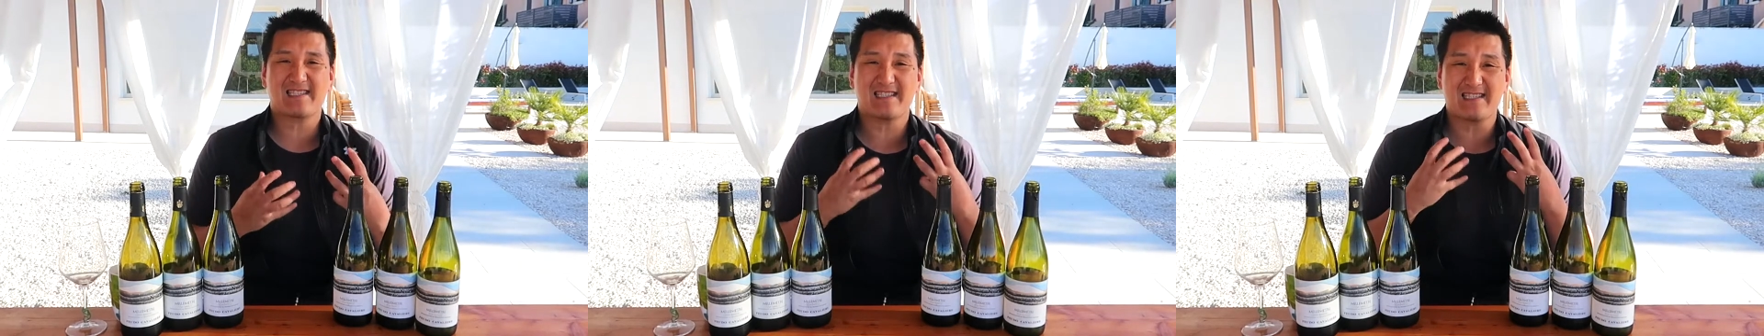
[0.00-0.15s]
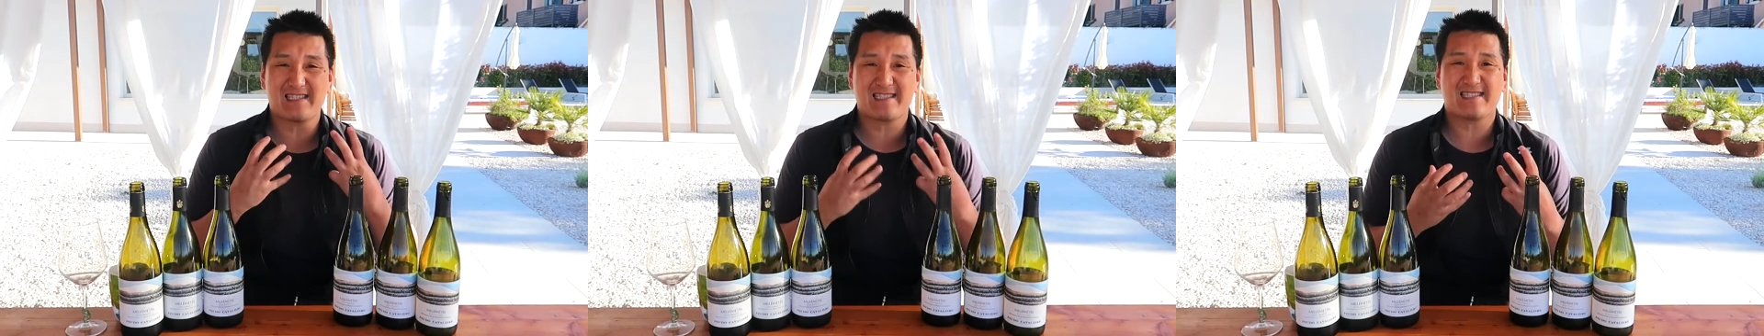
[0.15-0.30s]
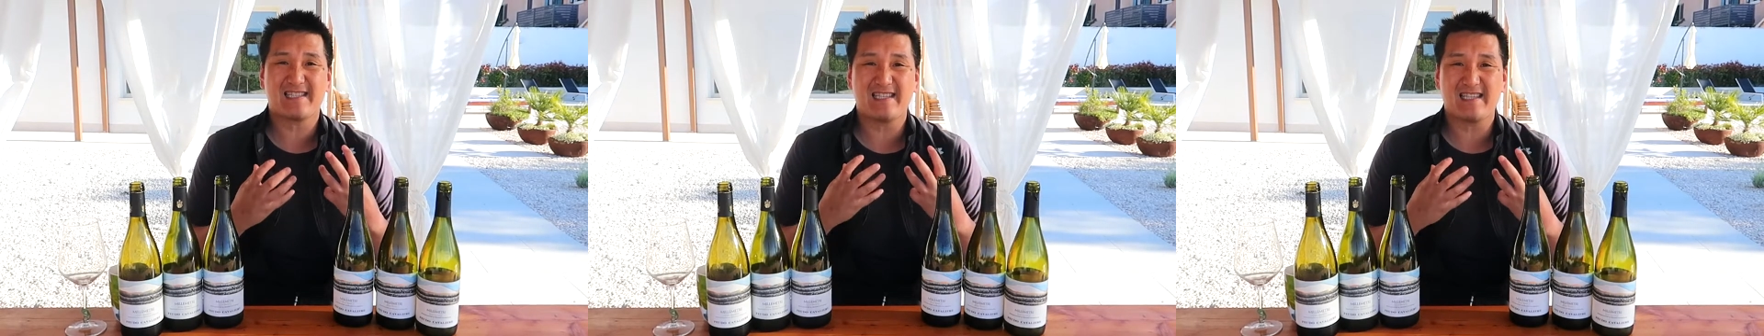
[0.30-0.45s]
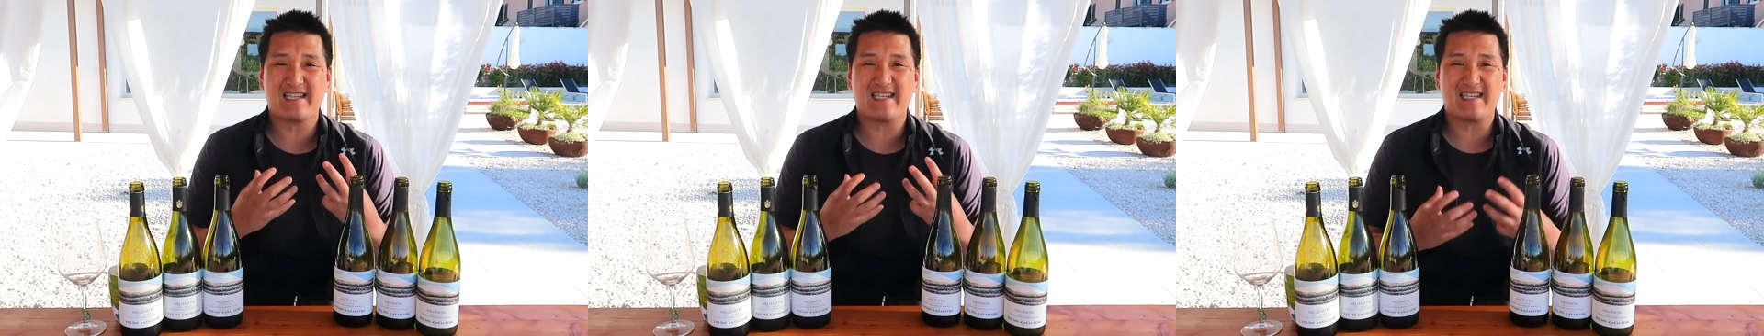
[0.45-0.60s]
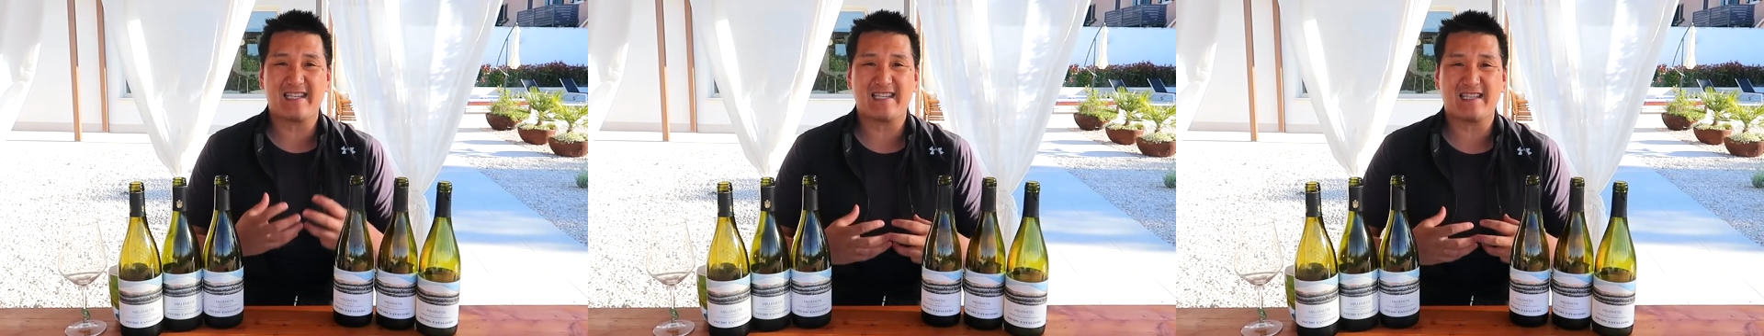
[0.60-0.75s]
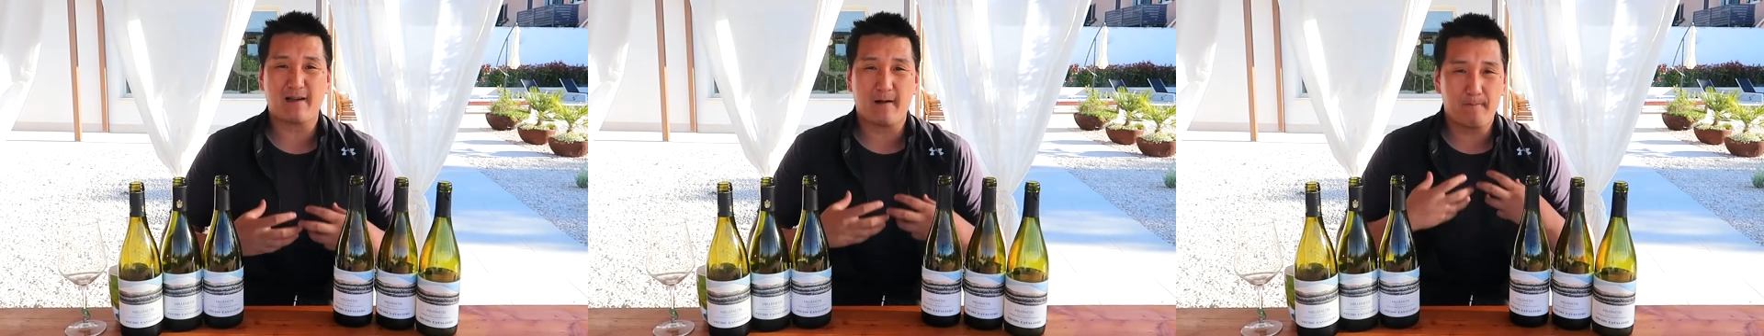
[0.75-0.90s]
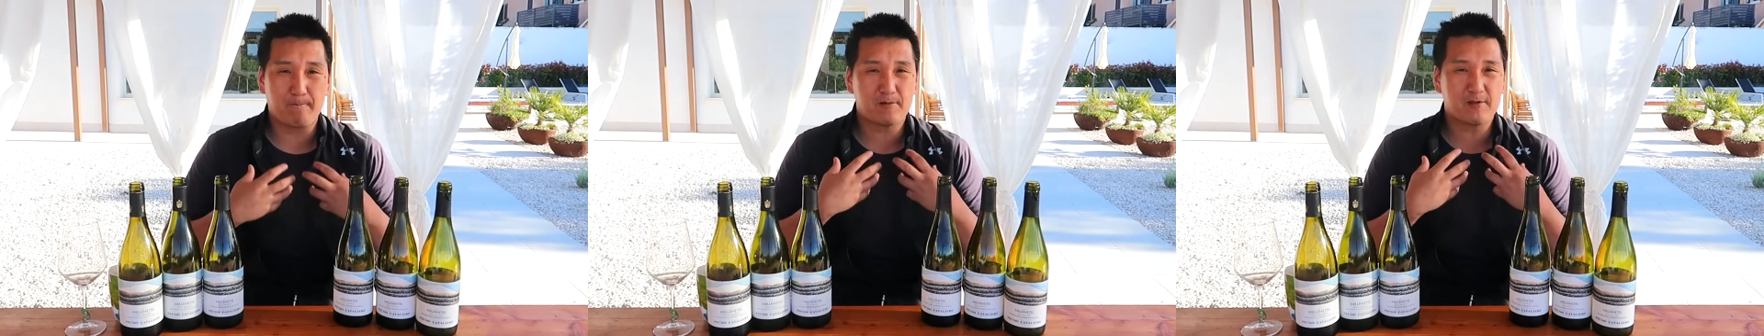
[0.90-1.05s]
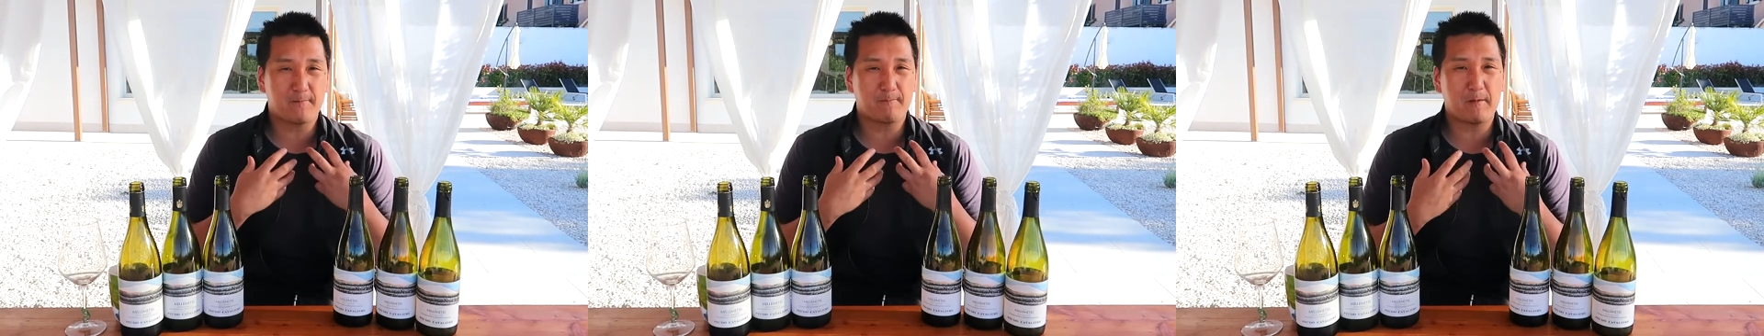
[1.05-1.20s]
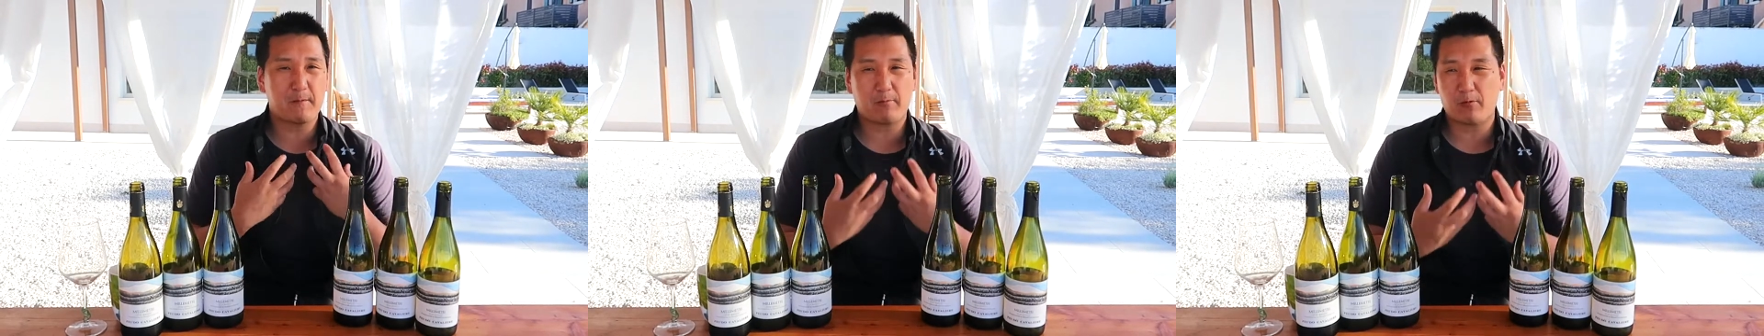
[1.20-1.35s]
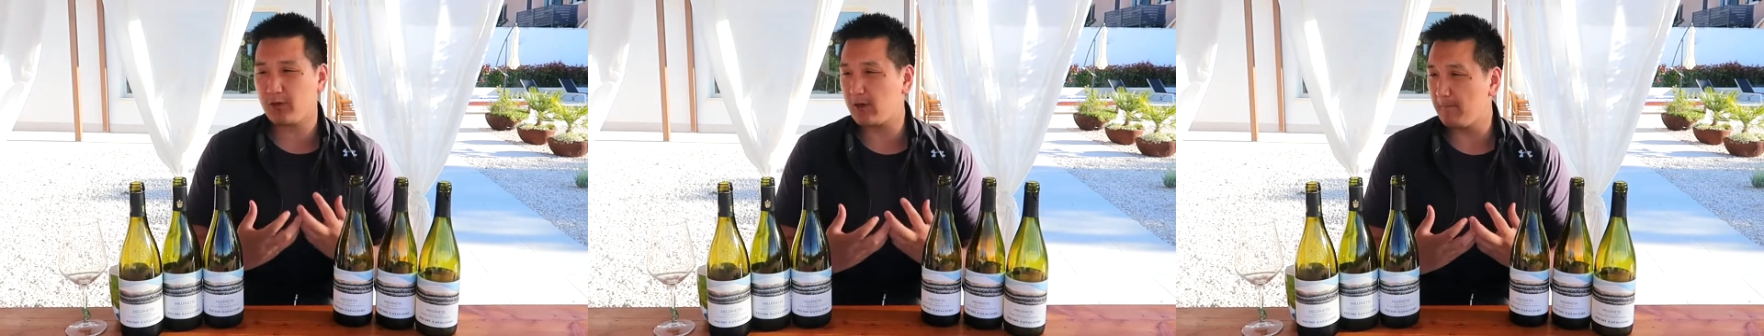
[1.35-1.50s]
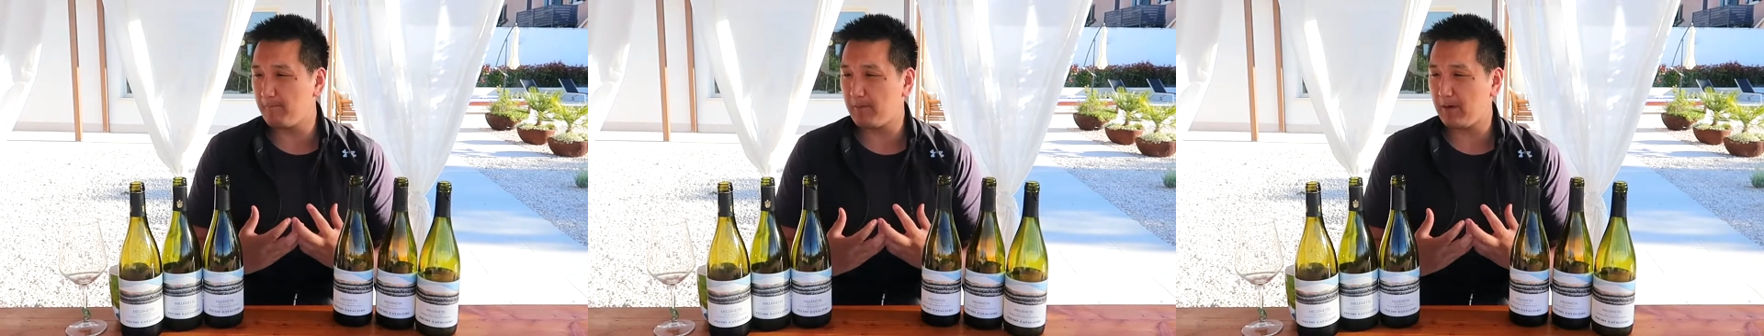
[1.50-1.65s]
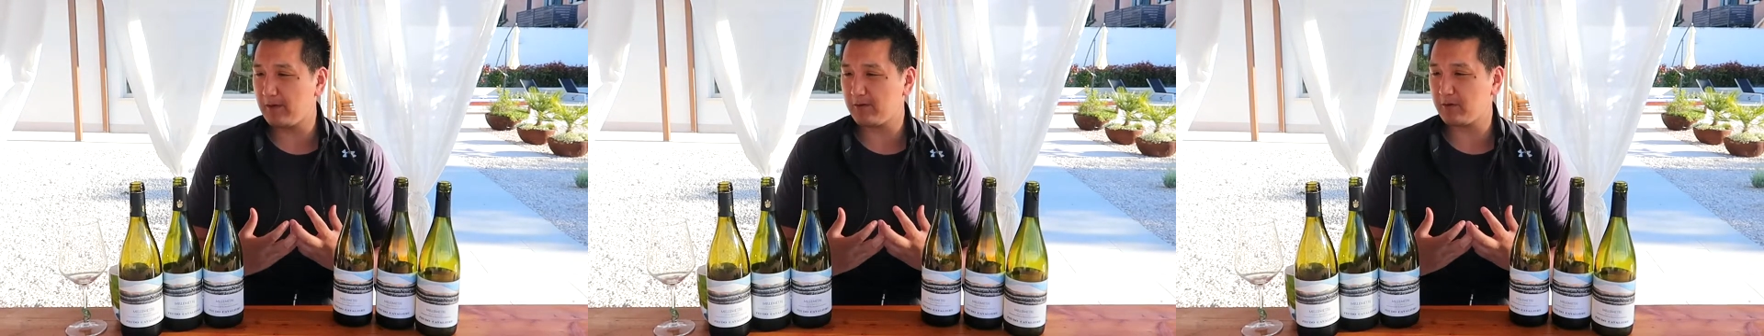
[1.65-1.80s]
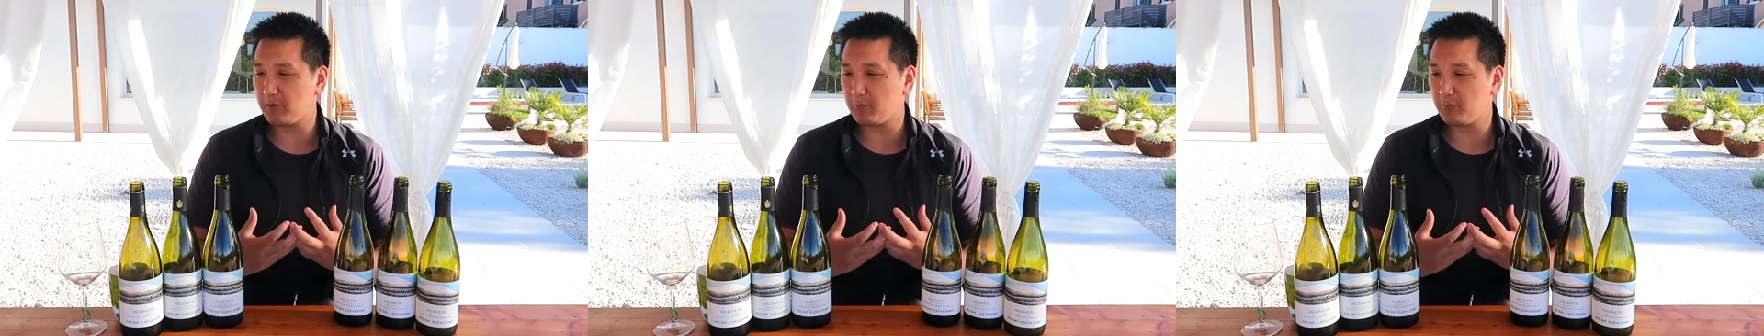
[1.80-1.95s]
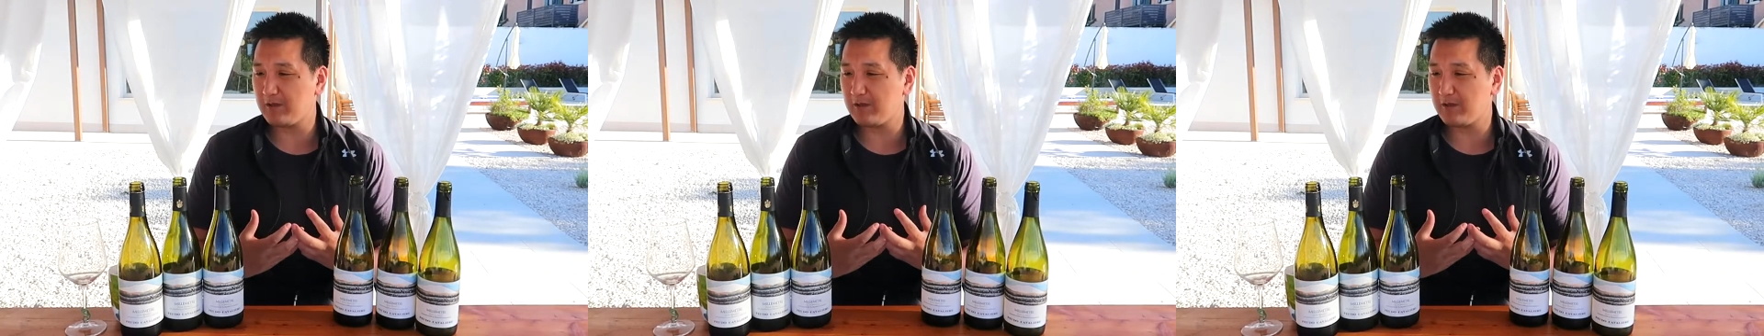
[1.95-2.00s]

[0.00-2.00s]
acidity. Some people compare it to